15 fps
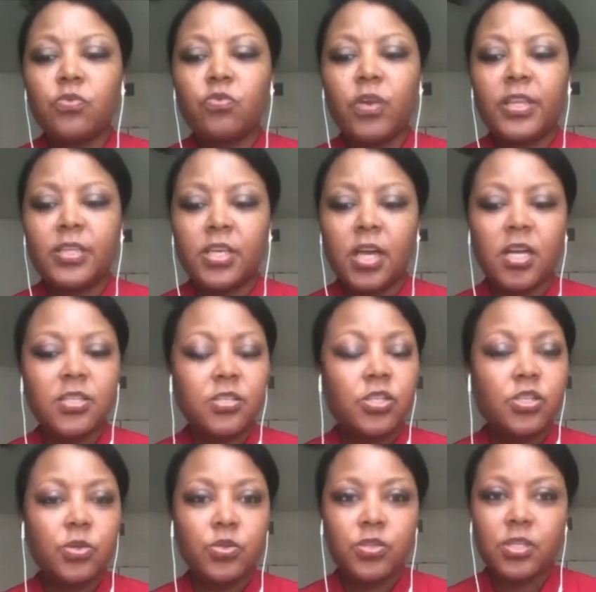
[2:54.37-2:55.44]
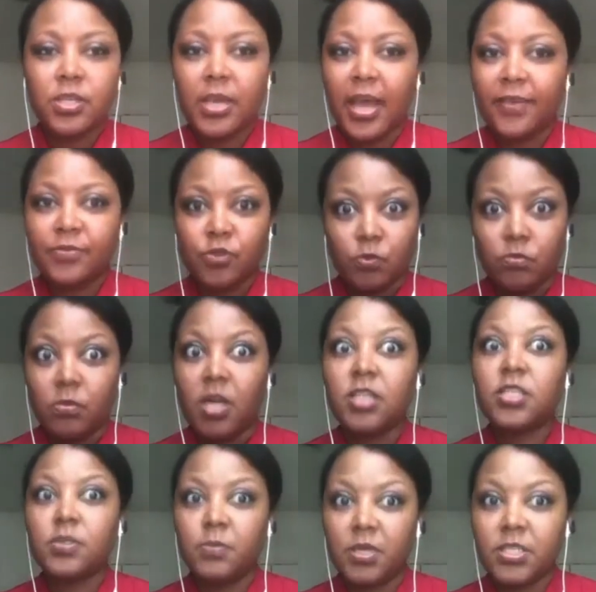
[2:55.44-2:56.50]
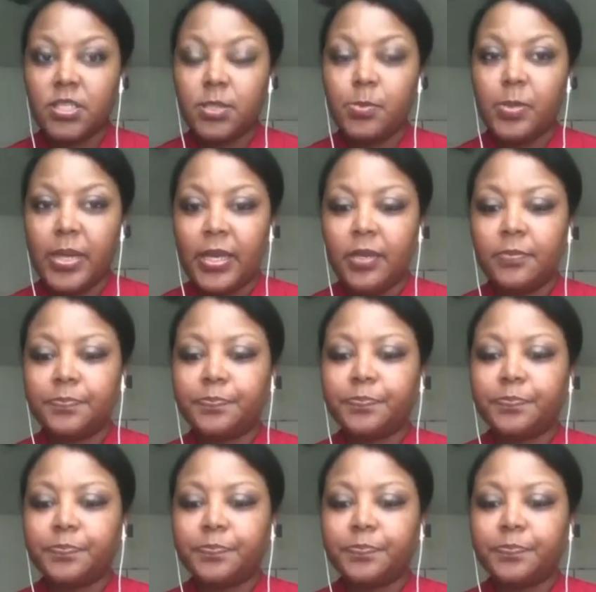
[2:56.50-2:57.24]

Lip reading: read the Constitution after much, much debate.